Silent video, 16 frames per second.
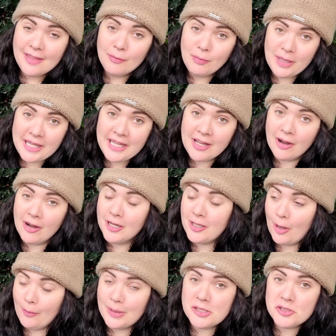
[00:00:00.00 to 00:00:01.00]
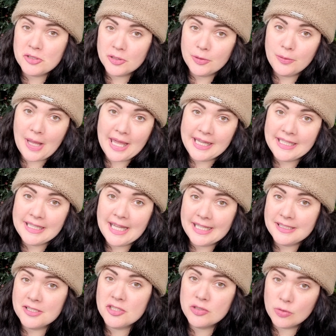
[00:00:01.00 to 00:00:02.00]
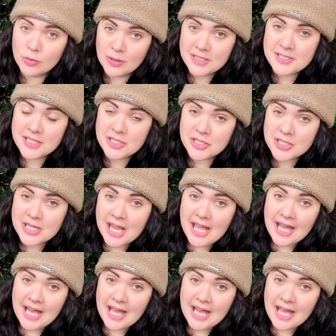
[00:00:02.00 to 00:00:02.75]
We are going through a lettuce shortage,